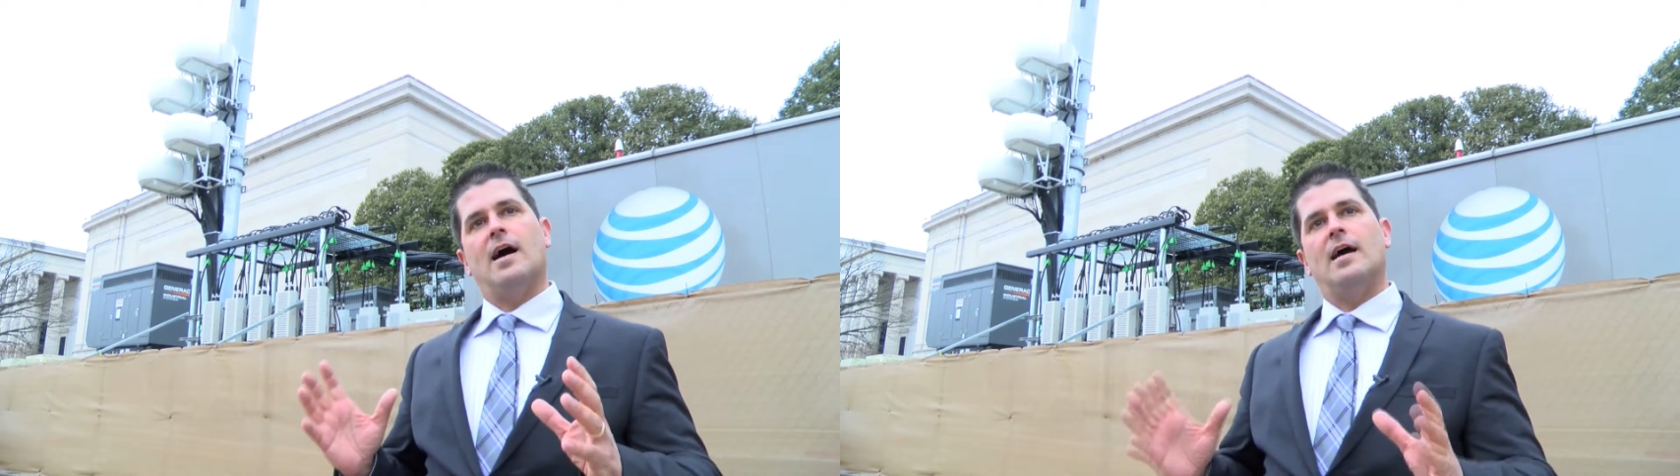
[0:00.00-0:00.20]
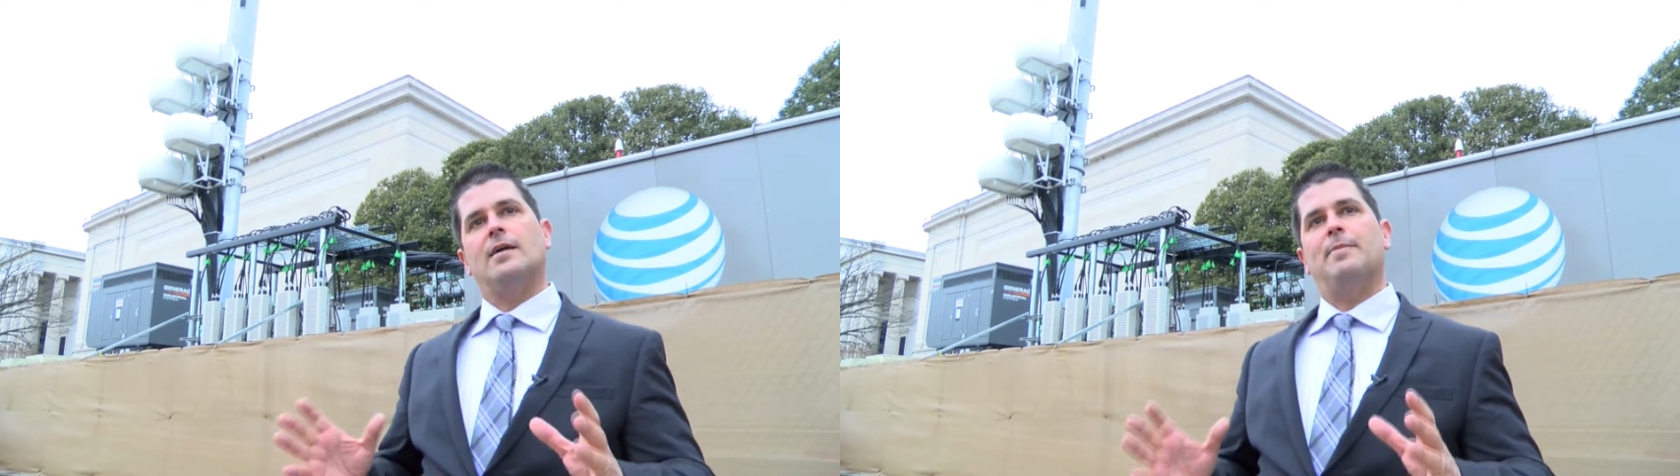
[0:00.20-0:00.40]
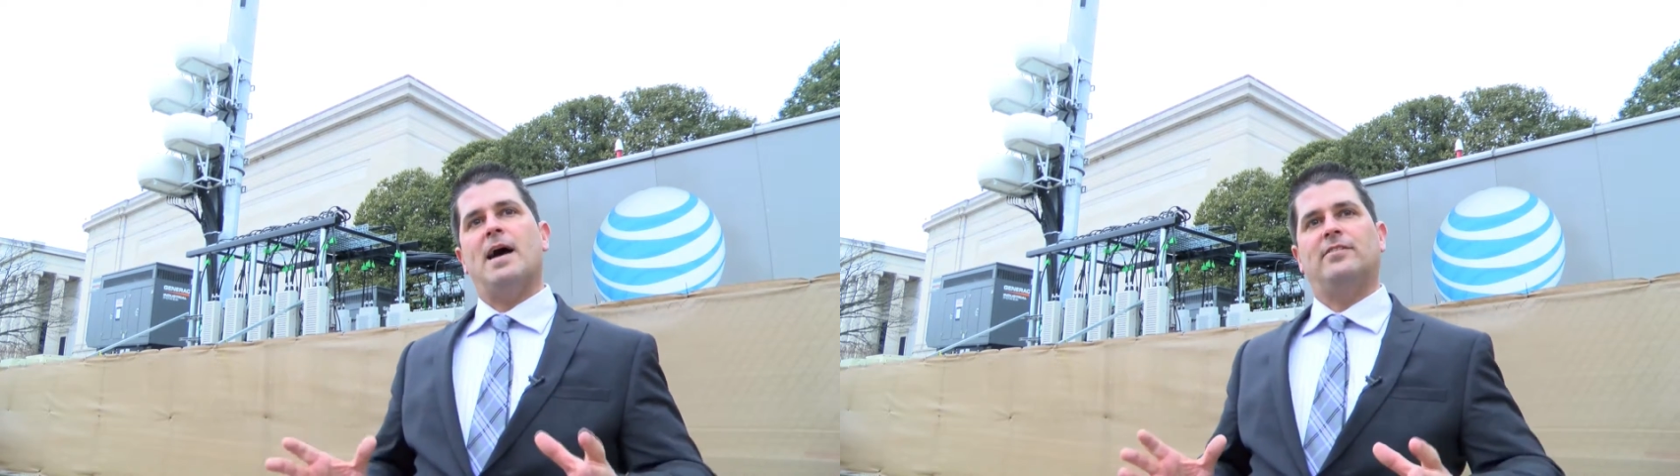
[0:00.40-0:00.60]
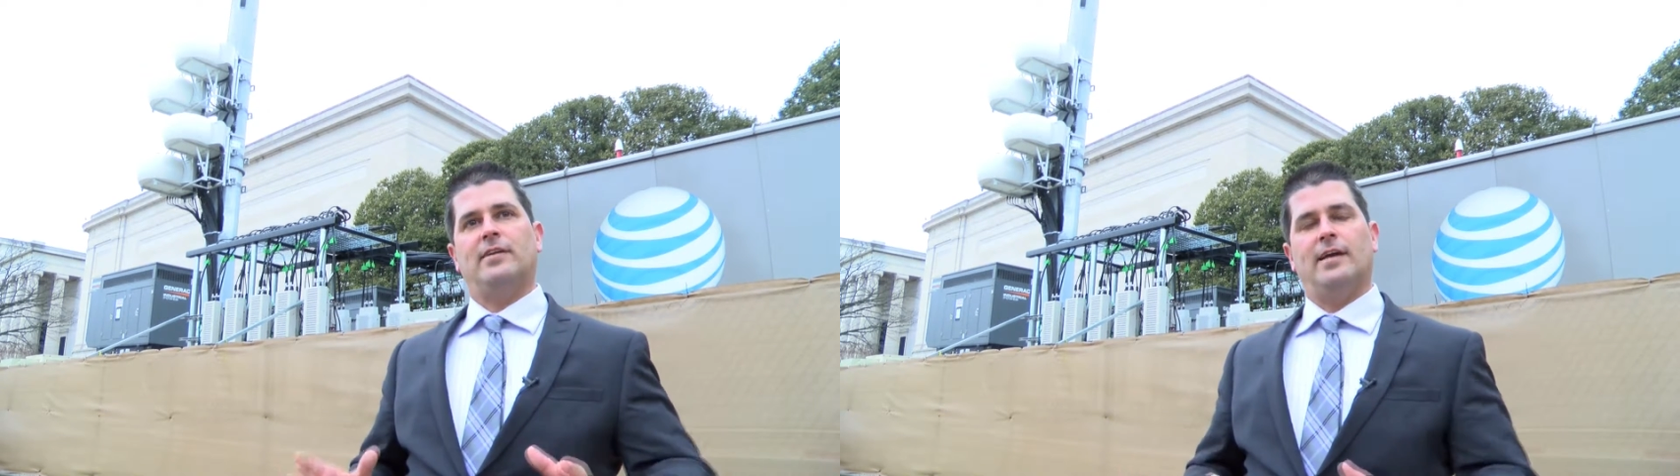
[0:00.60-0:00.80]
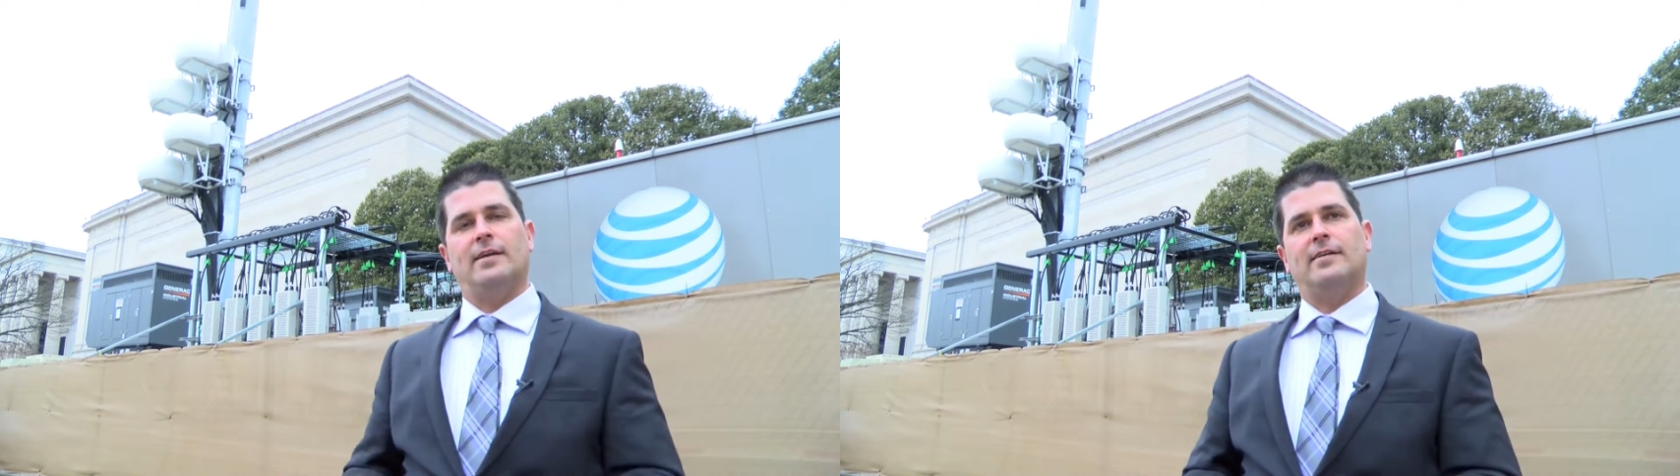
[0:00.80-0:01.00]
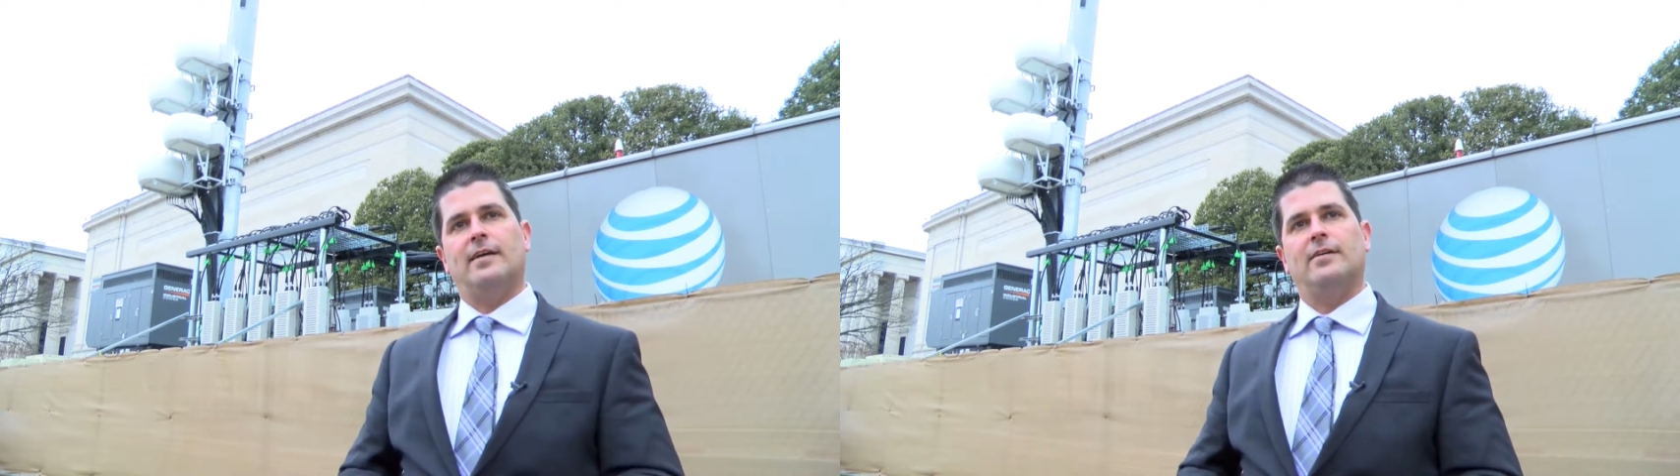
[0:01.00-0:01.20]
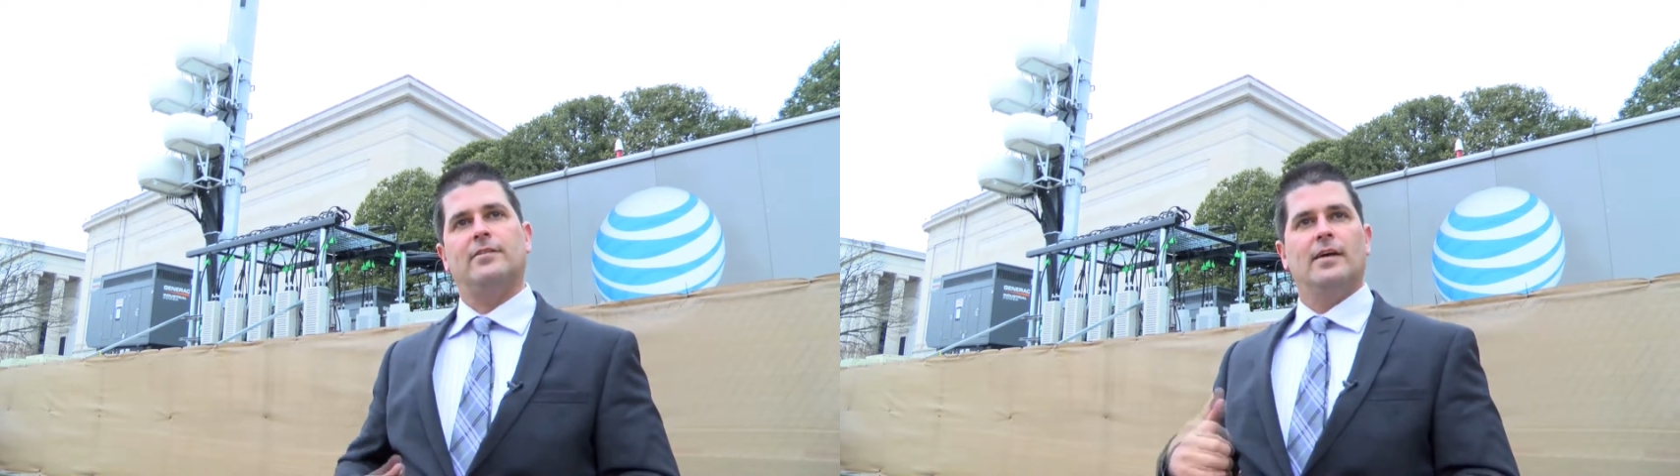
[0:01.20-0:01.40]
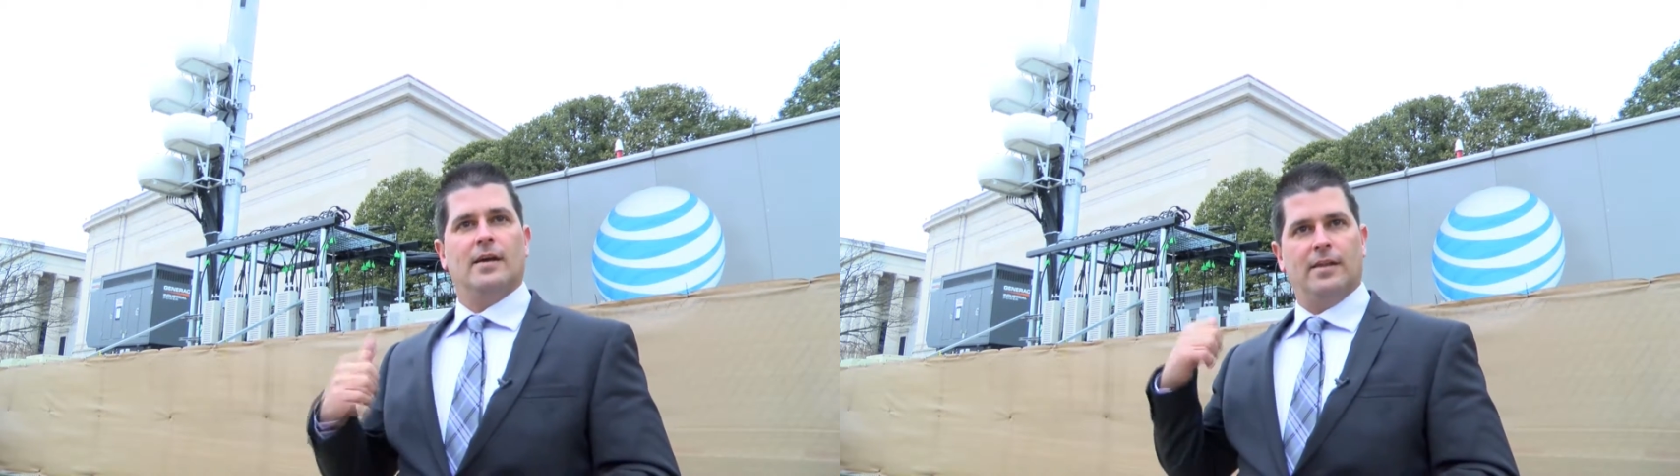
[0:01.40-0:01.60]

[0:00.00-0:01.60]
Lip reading: high capacity antennas.